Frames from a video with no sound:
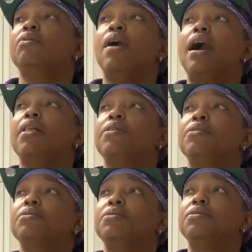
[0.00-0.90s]
wow,
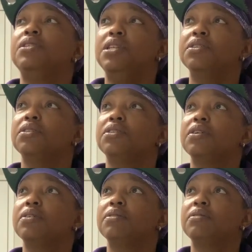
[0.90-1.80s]
though seasons.
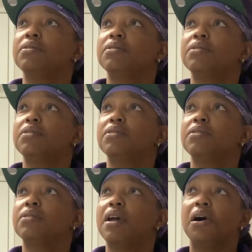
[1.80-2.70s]

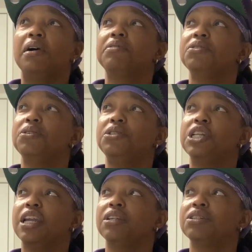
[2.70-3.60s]
How often do you
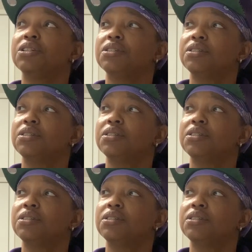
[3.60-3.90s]
change?